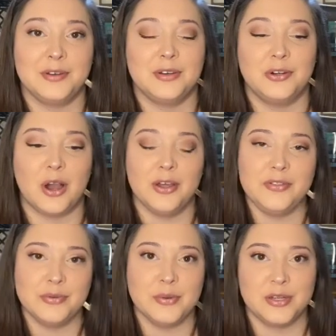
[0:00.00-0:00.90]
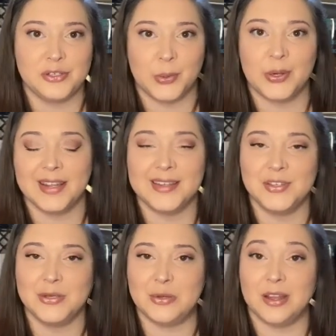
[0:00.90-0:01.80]
gone through a door
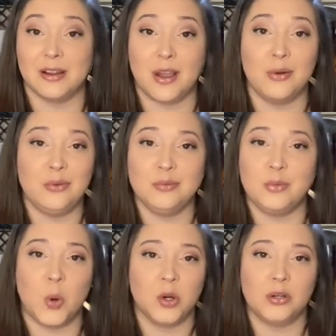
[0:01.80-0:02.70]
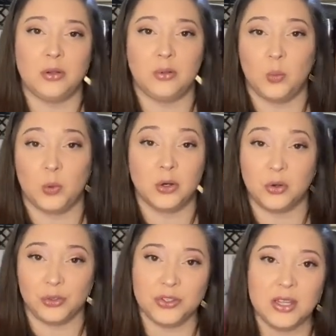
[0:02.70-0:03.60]
into their own portal
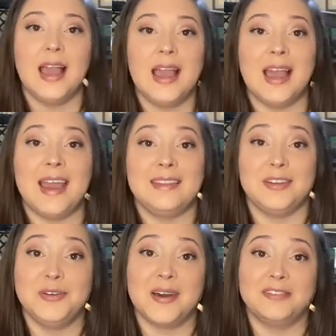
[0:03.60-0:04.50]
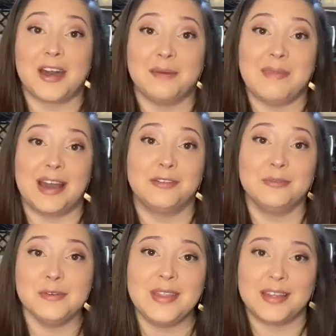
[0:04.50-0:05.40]
world, and then who have come back
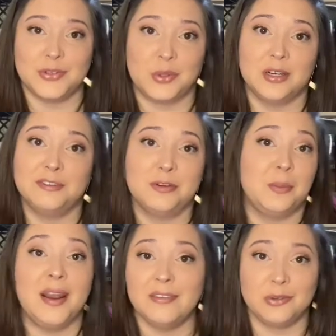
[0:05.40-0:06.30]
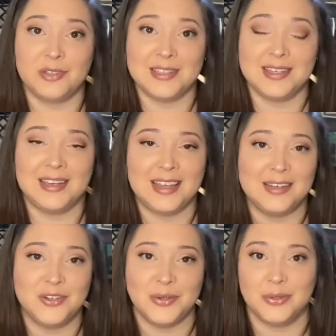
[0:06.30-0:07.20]
through that door for whatever reason
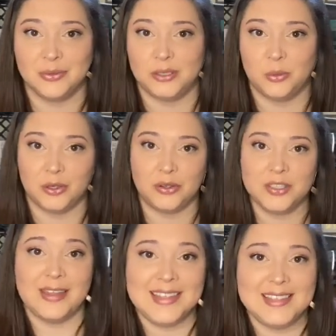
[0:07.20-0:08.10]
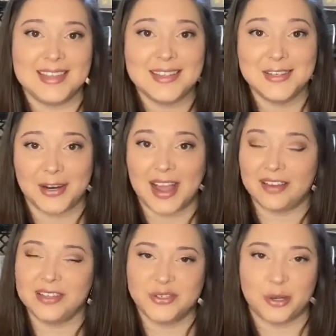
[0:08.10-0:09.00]
into the real world. And these kids are
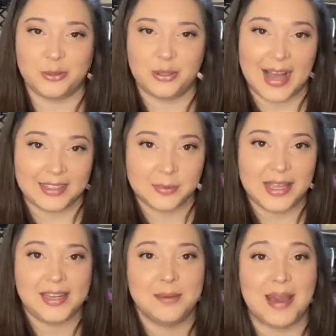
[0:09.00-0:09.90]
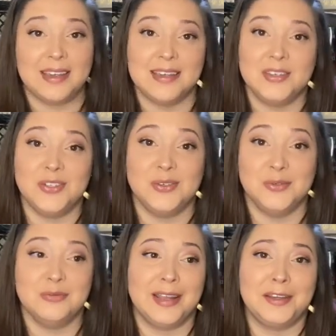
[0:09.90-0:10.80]
having trouble acclimating back into
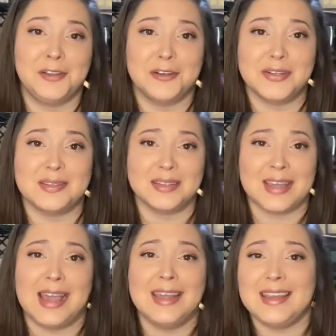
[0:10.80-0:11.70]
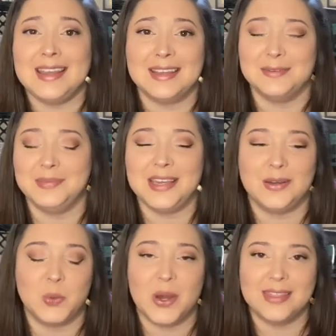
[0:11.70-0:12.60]
regular society and
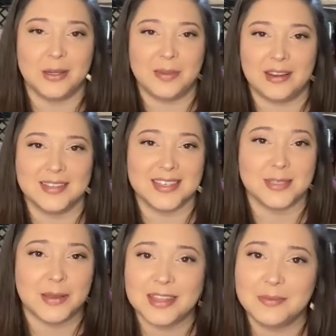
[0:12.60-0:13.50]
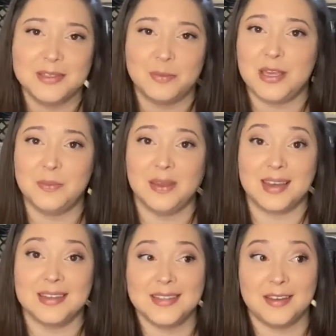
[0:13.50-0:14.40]
being what their parents expect them to be
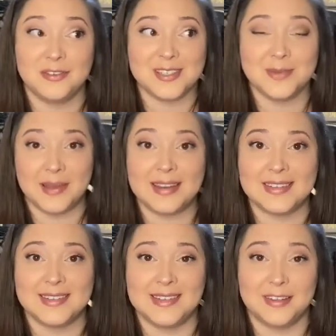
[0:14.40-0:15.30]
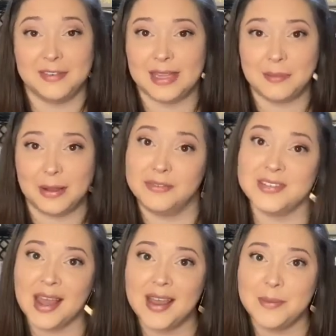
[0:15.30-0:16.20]
because they've just spent a significant amount of
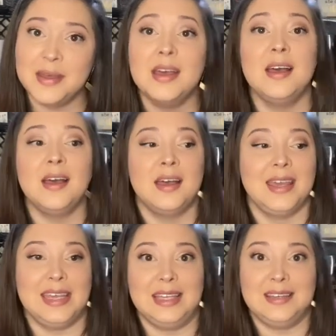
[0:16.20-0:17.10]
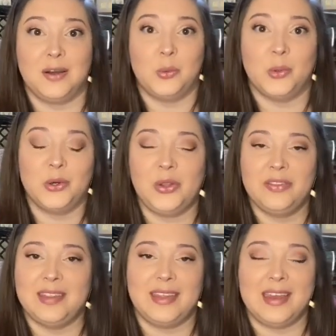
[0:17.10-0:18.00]
time in a world
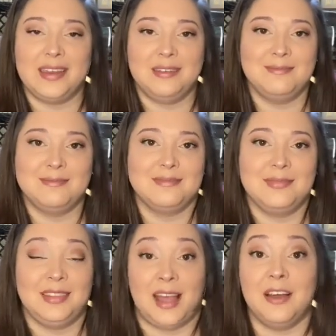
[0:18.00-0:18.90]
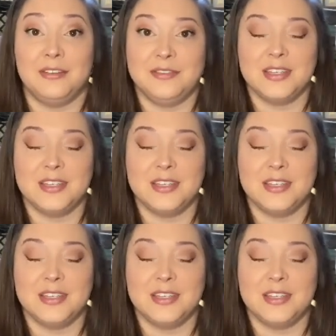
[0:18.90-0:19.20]
that they loved.